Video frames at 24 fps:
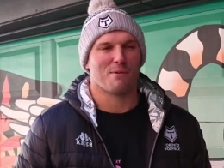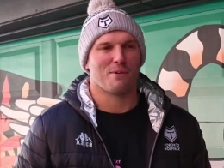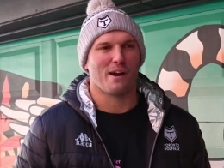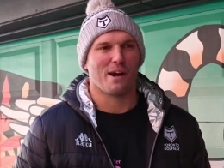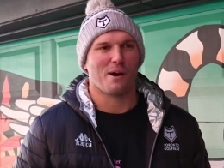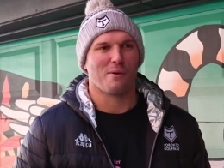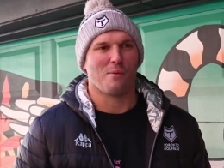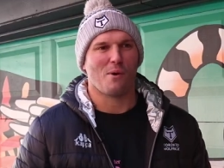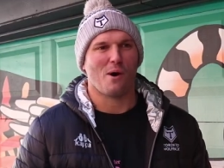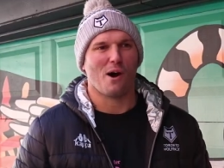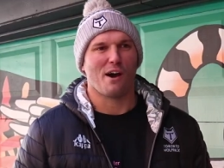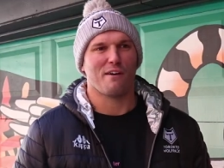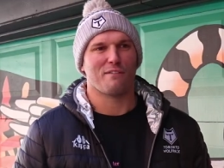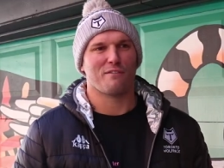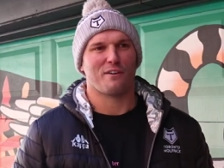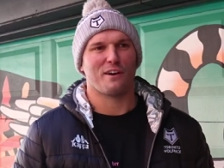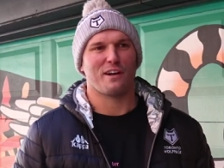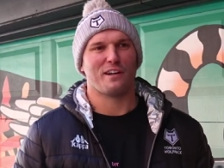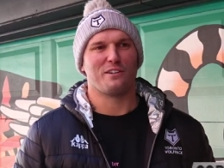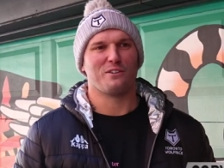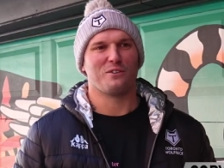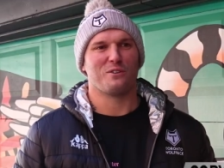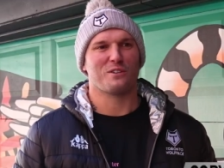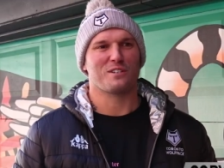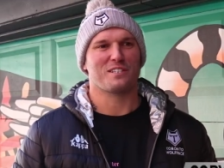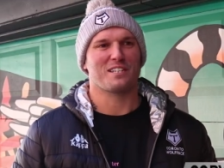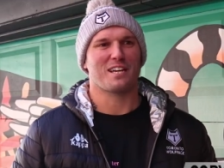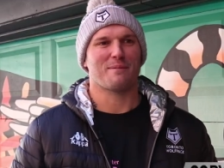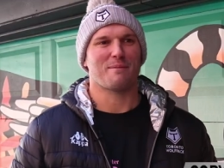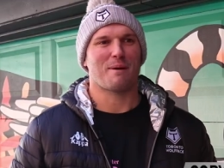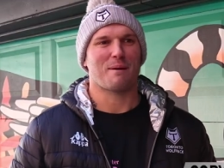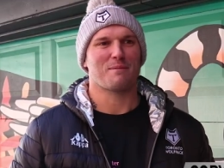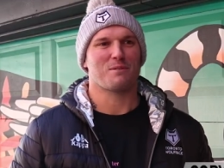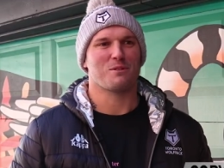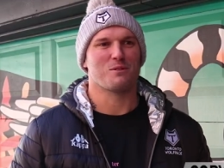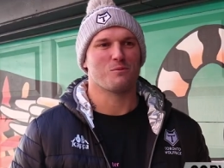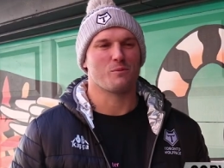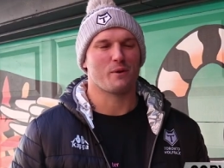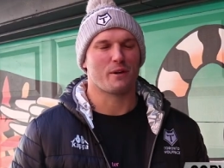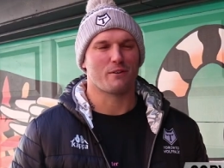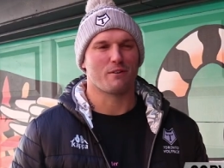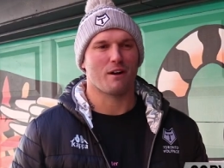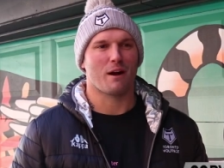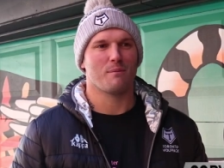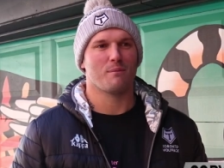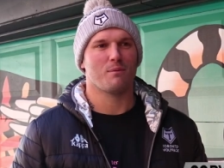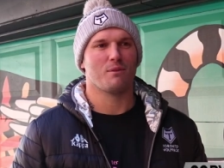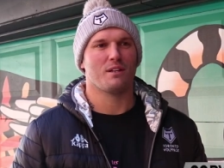or our wife or our daughters come up to them, we
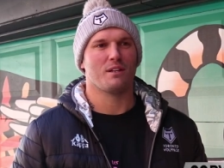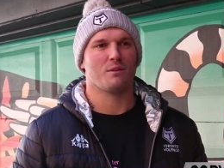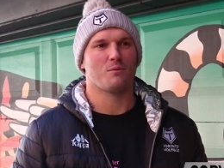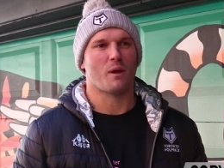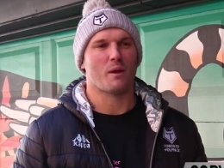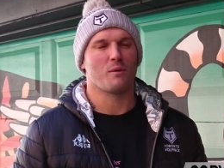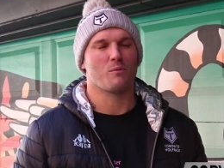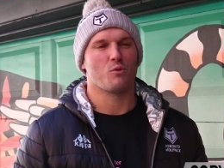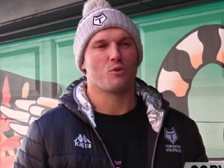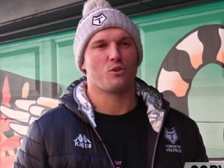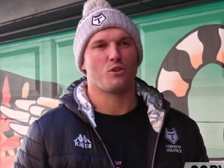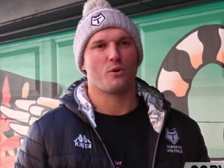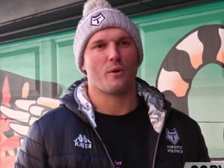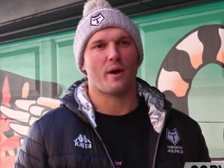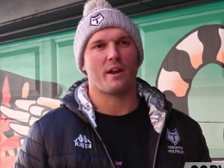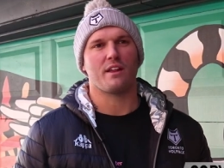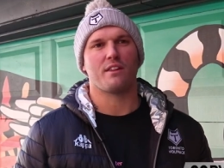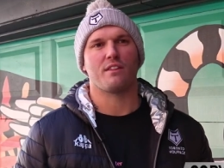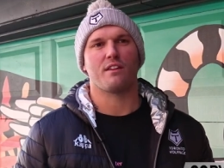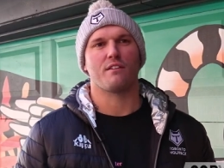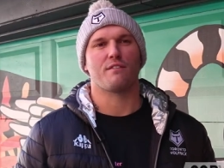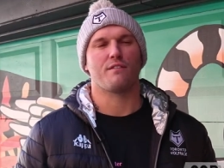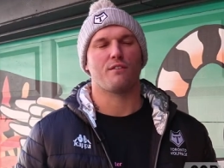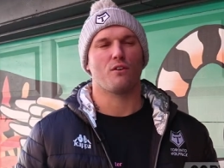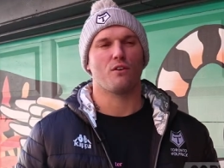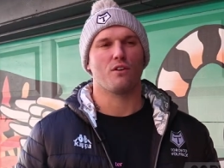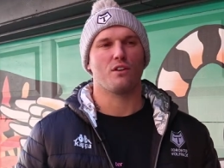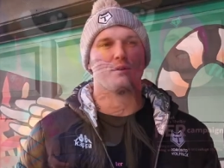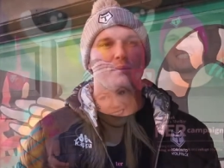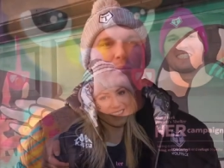crumble and, and we'll do anything for